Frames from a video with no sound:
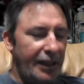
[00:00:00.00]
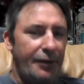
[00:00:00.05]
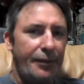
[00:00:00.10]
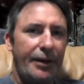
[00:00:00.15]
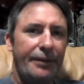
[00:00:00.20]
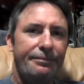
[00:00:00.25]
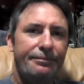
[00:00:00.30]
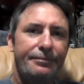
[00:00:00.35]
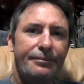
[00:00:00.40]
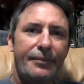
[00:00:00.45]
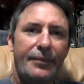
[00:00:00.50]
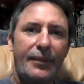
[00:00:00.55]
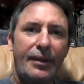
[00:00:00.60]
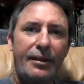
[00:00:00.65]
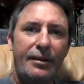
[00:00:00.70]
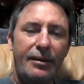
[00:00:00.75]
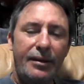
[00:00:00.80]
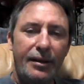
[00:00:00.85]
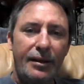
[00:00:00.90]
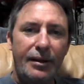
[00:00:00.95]
Anyway,
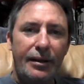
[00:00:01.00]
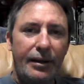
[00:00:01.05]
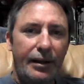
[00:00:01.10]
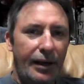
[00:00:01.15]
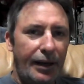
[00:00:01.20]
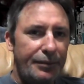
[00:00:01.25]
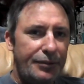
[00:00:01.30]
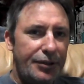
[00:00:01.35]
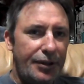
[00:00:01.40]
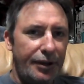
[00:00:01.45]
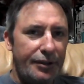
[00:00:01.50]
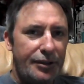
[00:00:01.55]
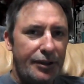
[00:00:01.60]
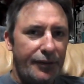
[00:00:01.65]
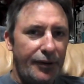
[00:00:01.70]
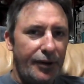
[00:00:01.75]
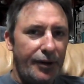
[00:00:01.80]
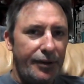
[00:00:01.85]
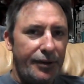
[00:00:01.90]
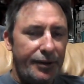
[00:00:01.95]
I'm
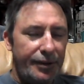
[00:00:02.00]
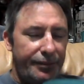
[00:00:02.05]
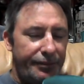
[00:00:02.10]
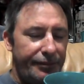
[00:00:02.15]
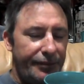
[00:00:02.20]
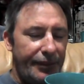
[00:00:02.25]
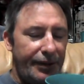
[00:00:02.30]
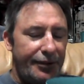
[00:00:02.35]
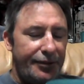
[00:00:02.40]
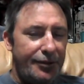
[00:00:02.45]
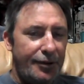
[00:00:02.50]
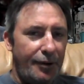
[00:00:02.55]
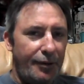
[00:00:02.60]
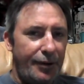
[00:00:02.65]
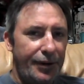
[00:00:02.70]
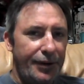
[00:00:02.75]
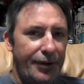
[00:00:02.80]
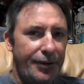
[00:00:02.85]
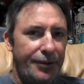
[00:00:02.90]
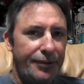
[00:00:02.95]
Chunks of Earth, and
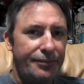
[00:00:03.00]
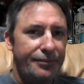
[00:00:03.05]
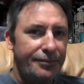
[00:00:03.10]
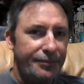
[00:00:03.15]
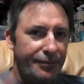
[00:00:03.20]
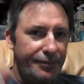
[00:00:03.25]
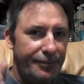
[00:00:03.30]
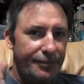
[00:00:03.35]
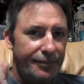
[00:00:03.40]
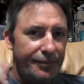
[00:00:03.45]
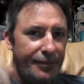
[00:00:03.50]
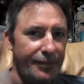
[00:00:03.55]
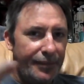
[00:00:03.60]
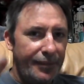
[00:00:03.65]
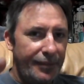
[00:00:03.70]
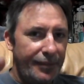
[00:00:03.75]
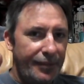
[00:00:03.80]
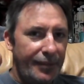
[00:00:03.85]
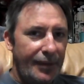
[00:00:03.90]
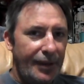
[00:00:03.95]
so are you.
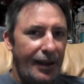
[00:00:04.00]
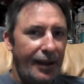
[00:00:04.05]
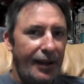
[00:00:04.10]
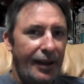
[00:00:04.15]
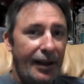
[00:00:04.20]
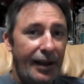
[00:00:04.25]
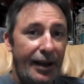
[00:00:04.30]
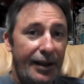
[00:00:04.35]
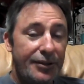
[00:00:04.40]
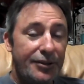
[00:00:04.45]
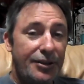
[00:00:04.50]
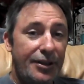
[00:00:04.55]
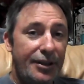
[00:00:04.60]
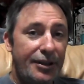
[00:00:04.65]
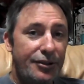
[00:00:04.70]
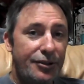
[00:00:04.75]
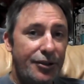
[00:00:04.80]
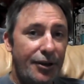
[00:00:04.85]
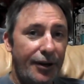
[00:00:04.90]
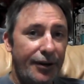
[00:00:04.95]
I'll
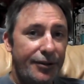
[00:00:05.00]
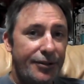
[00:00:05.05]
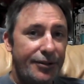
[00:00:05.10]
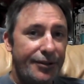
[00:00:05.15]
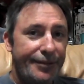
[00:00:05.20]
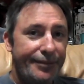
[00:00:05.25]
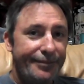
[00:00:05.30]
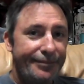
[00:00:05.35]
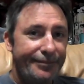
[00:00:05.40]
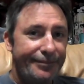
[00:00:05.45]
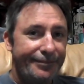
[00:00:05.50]
see you in church.